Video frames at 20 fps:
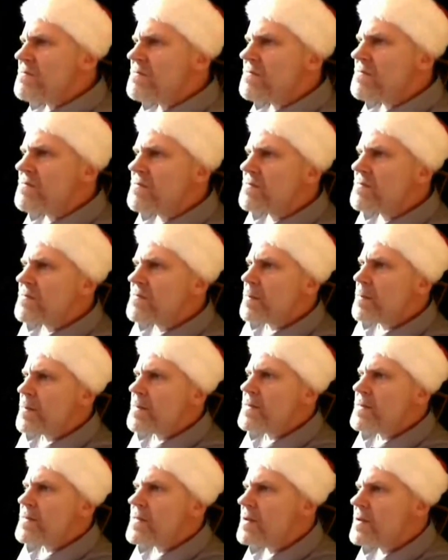
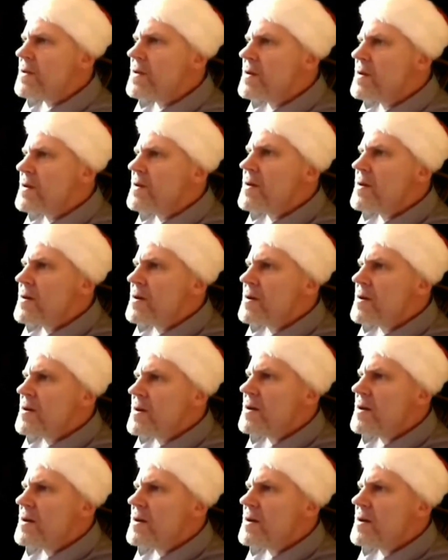Nobody speaks.